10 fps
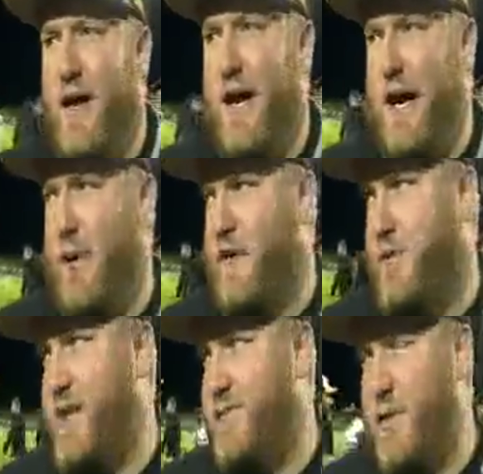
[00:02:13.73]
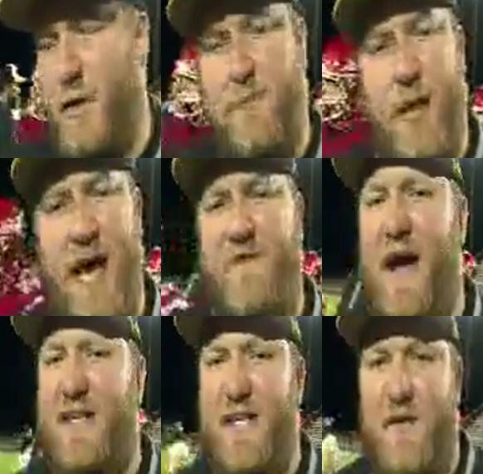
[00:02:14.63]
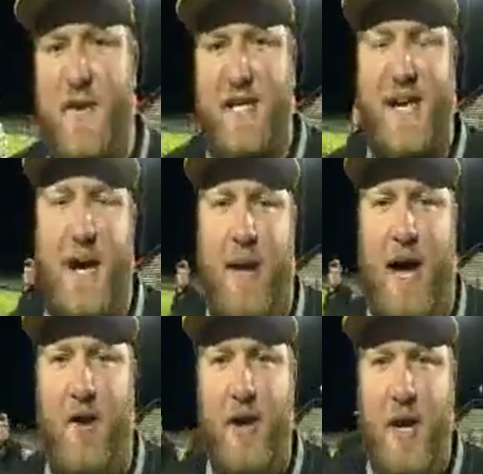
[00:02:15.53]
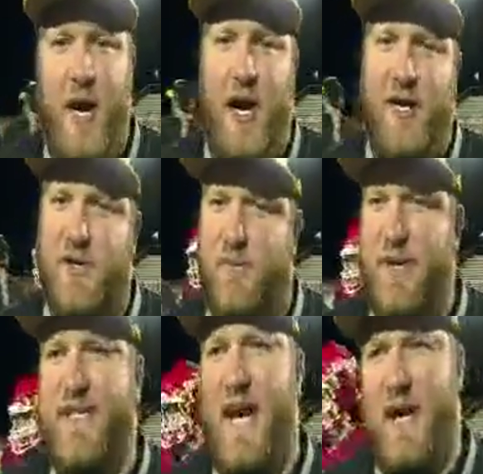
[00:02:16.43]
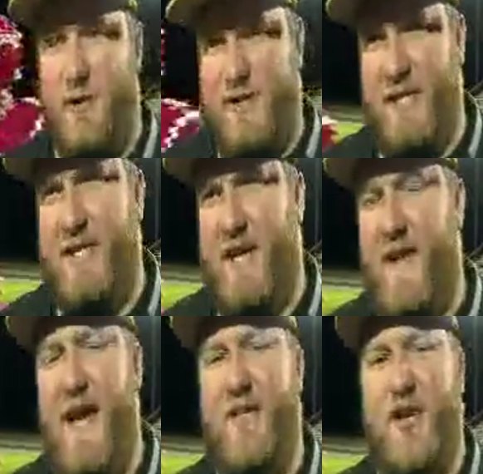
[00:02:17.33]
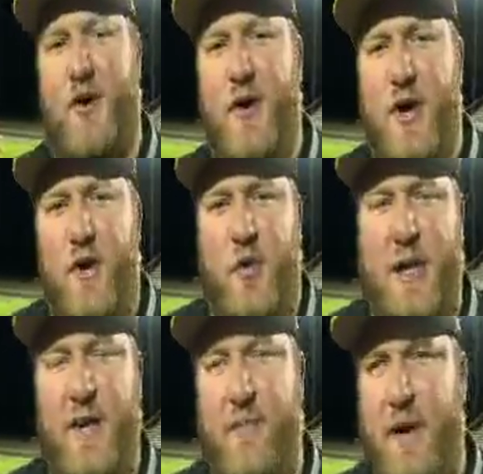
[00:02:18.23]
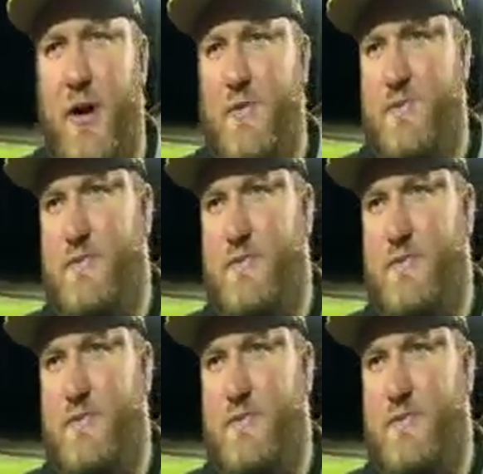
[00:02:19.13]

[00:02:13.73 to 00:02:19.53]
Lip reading: We have a couple teams we don't get to play in fast enough, need a timeout, still some missed tackles, things like that. So we'll keep getting better.